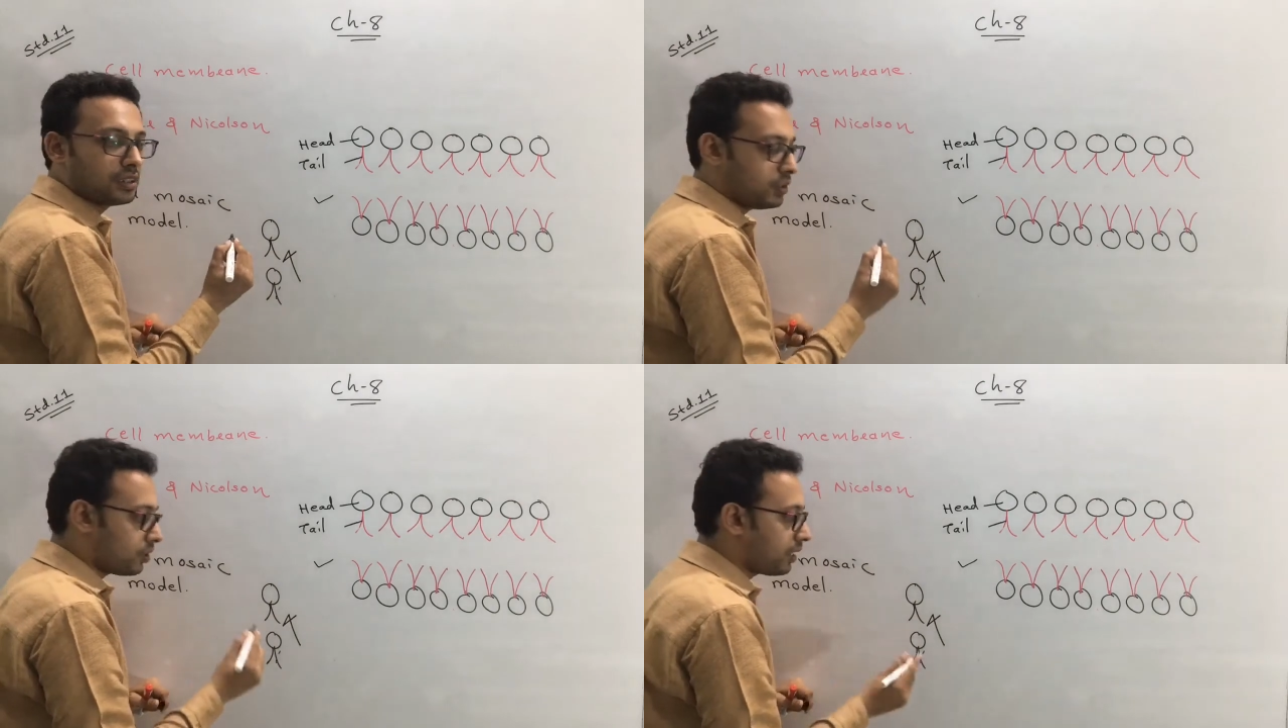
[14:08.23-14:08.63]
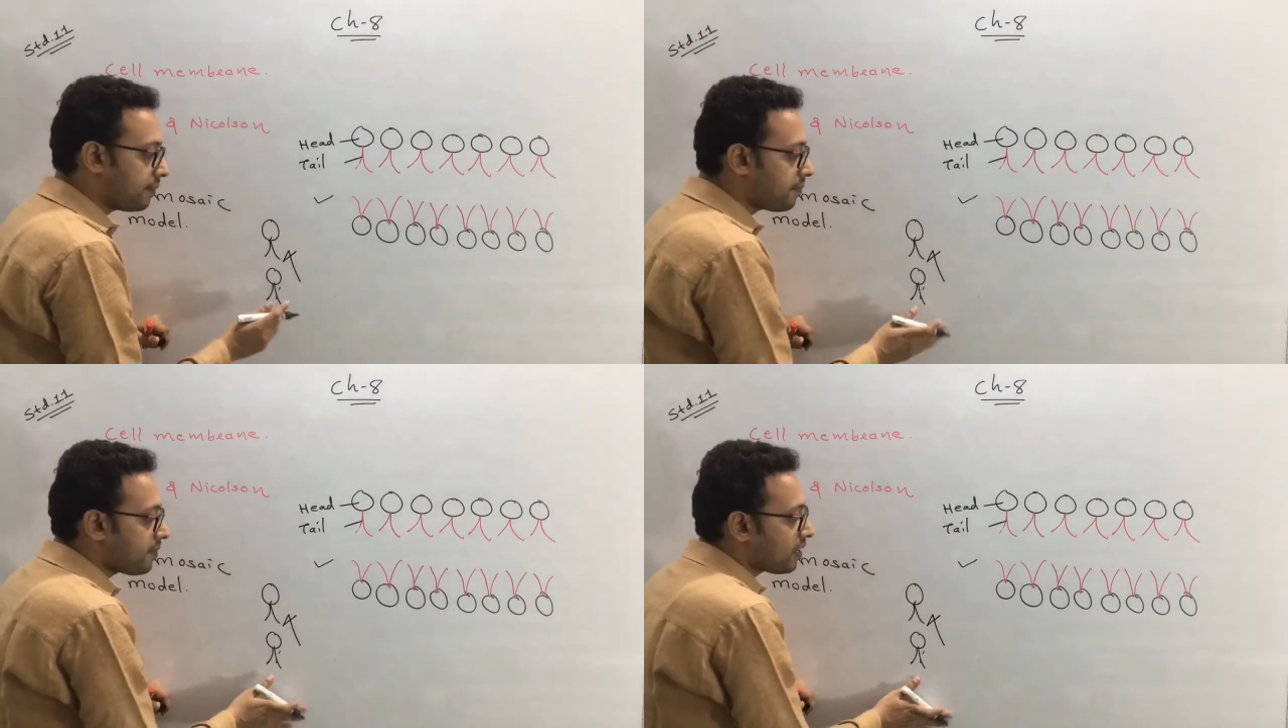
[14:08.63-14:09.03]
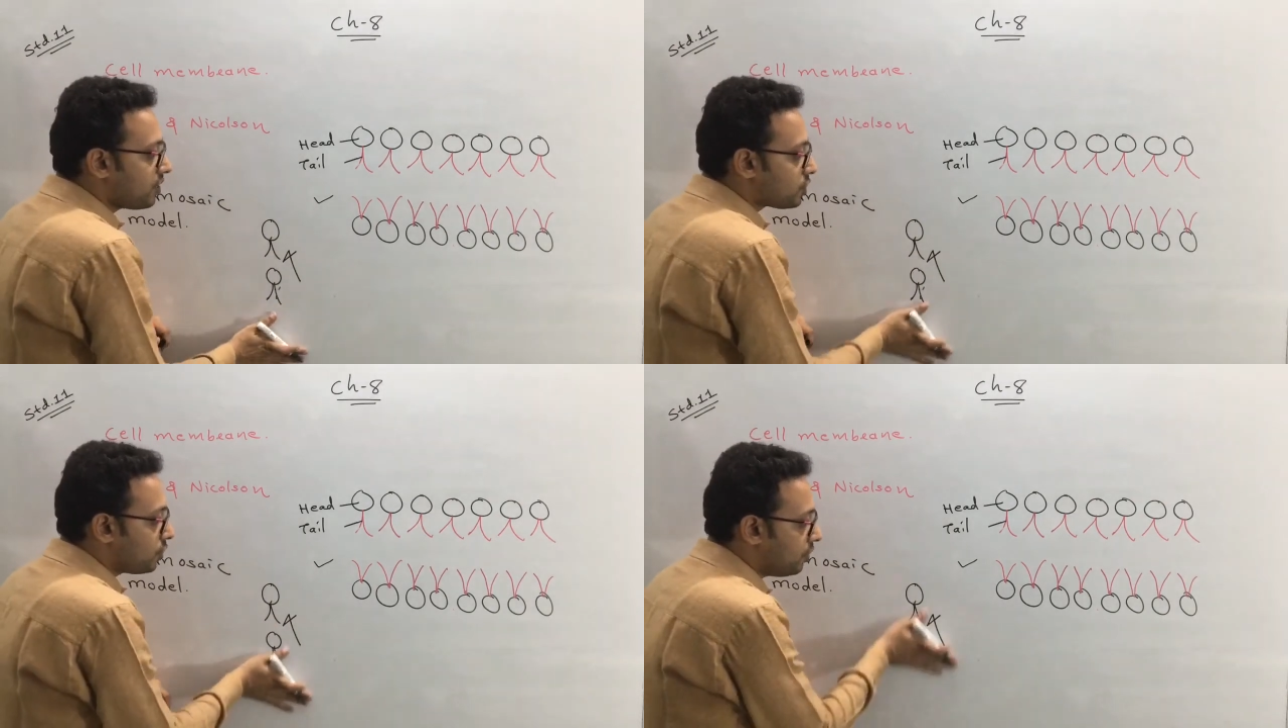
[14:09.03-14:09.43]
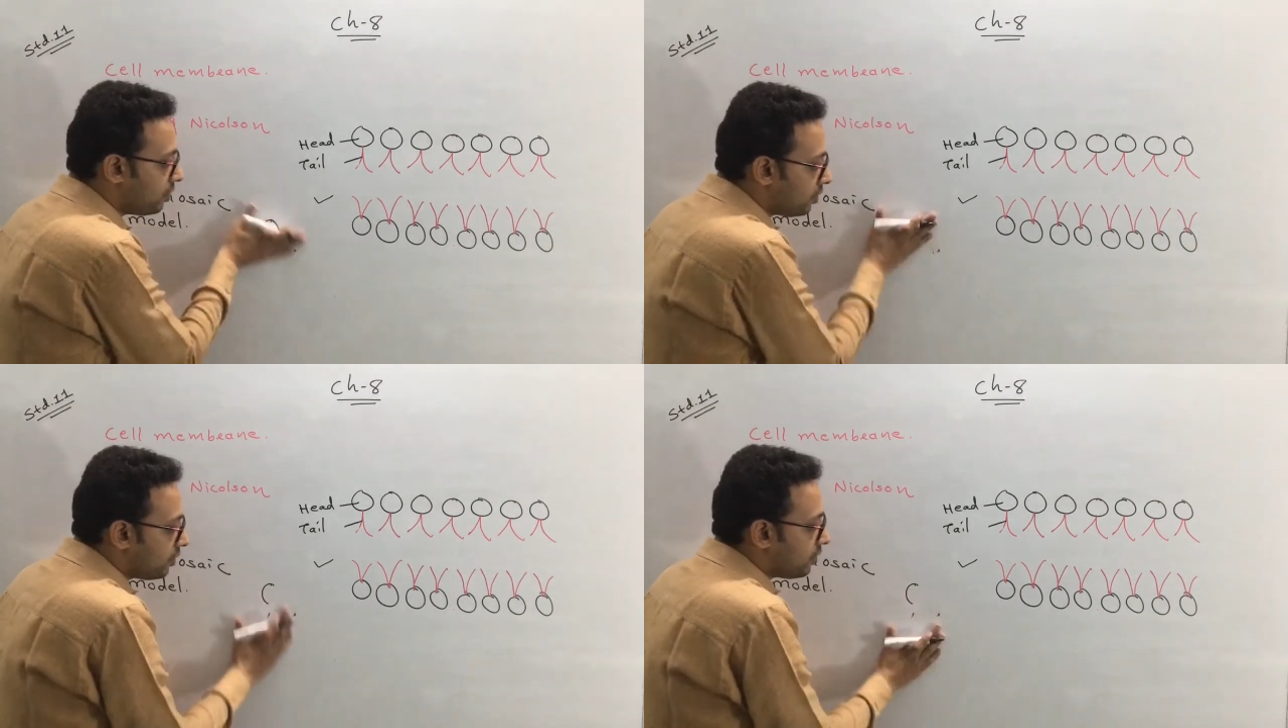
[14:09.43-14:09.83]
Okay.
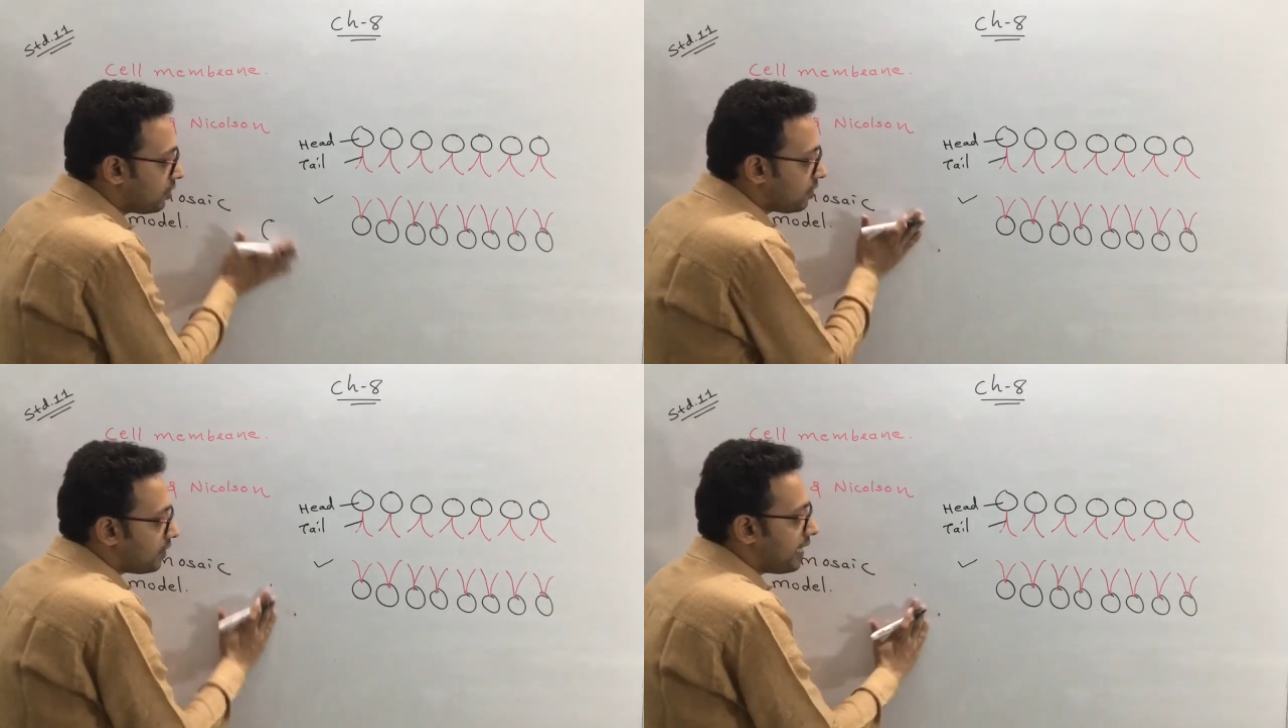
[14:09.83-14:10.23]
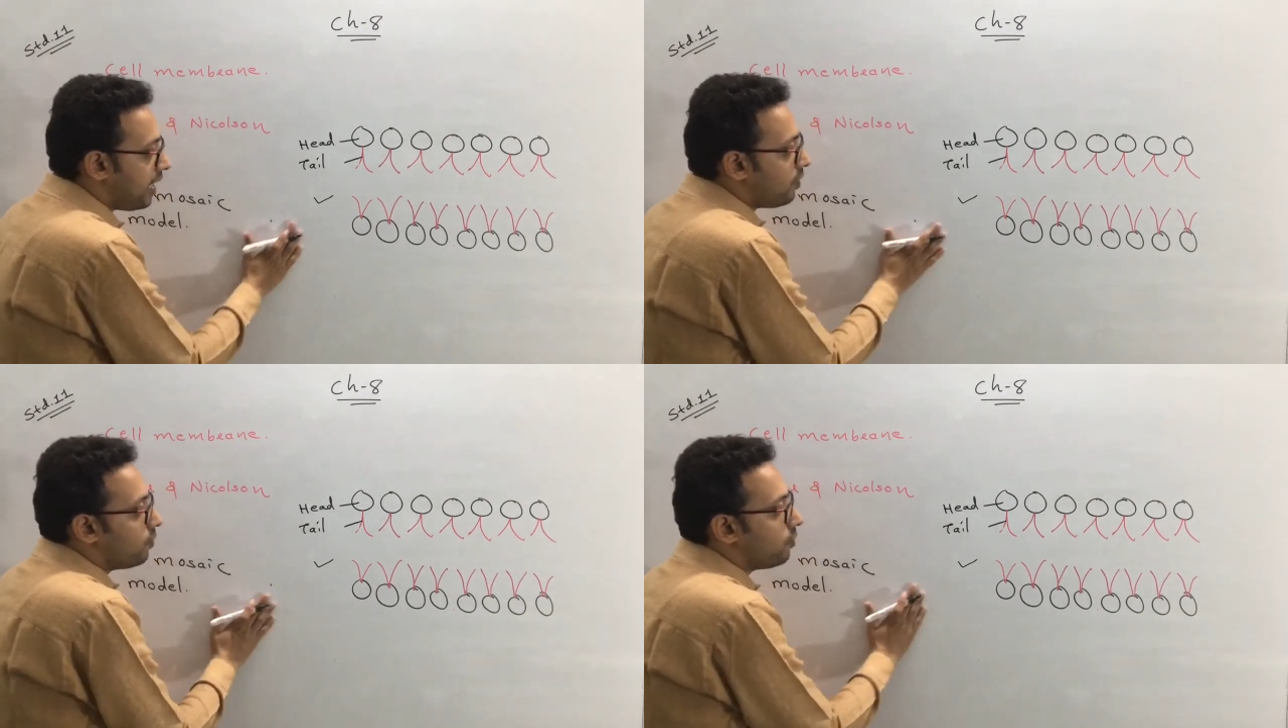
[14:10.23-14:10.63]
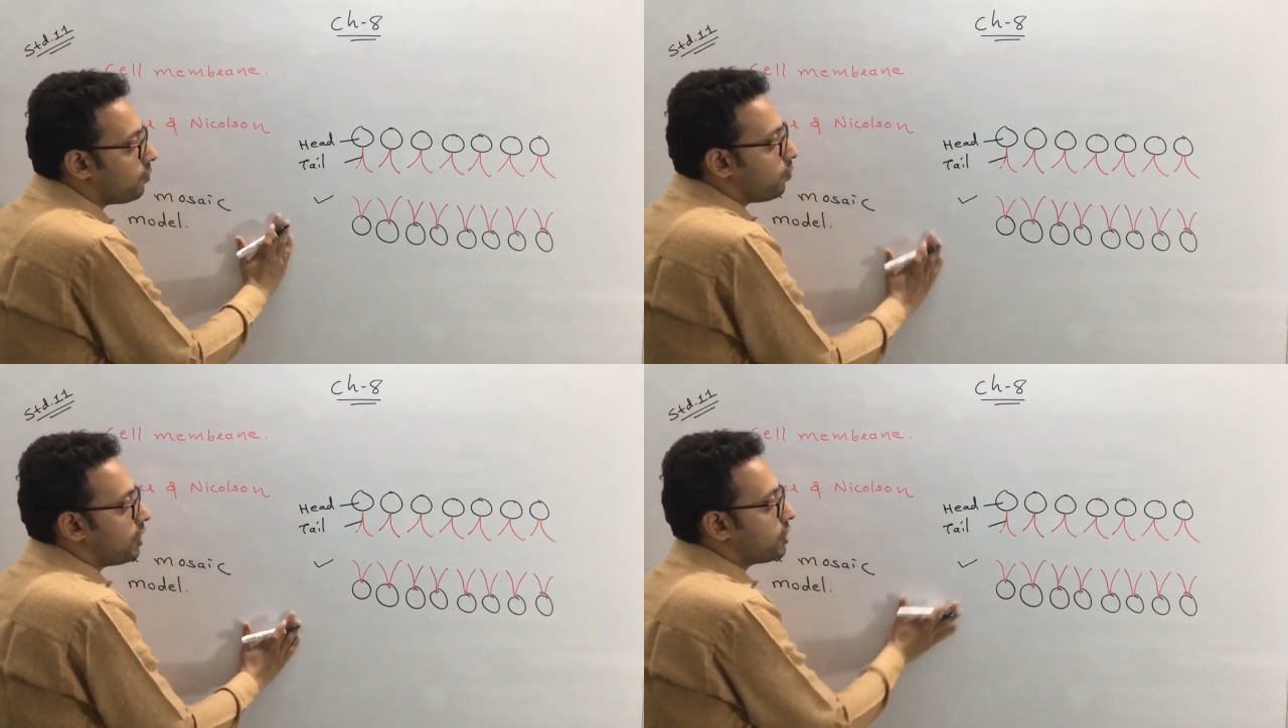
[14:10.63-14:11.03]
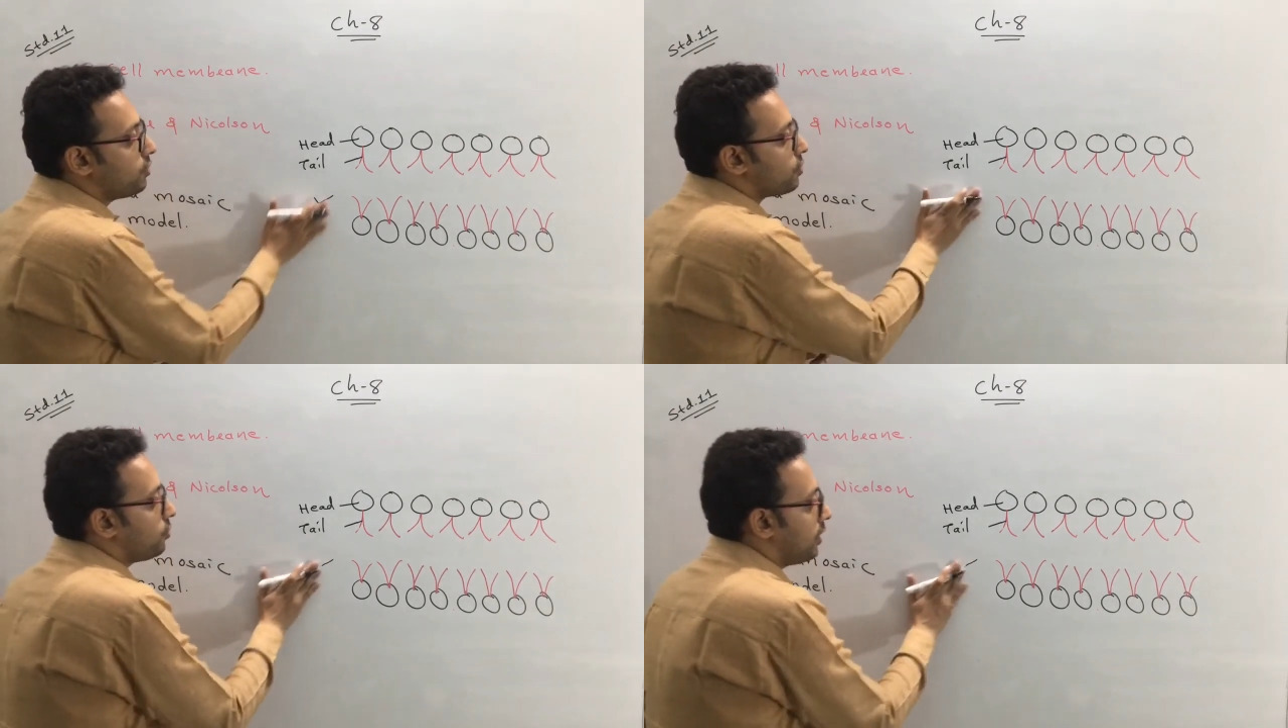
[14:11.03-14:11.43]
So now what you
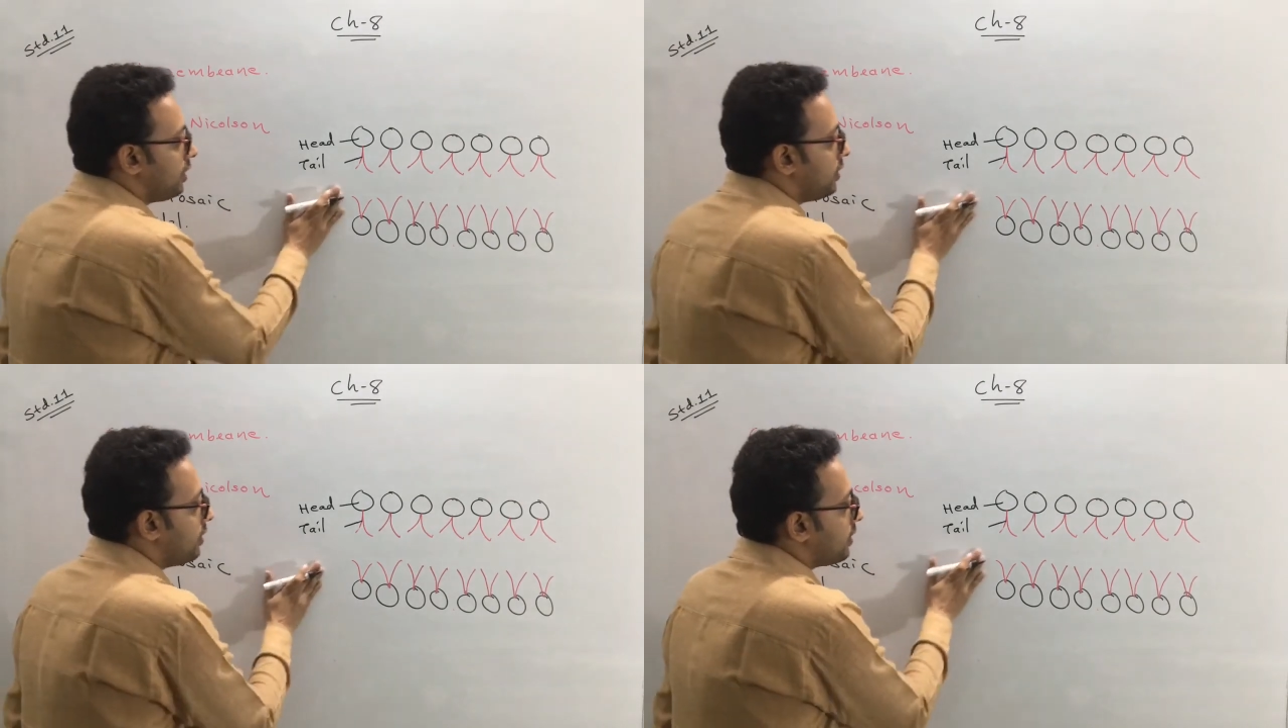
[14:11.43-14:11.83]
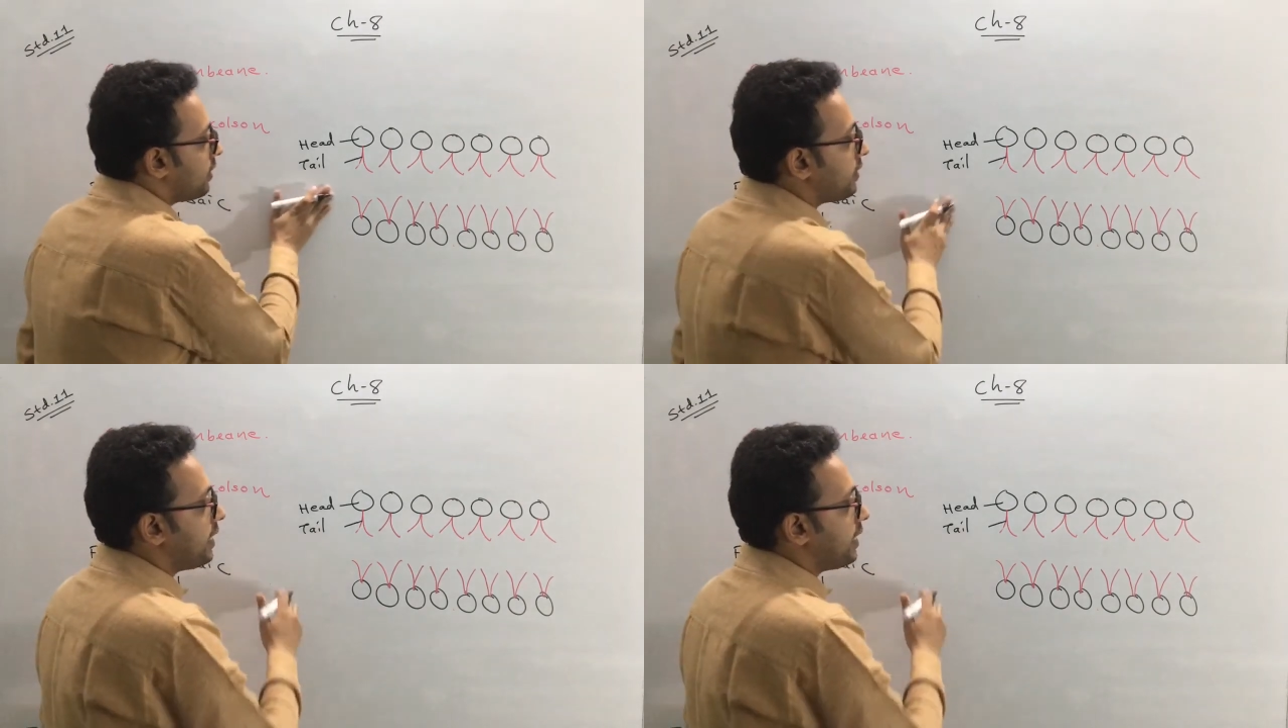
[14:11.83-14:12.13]
have to learn,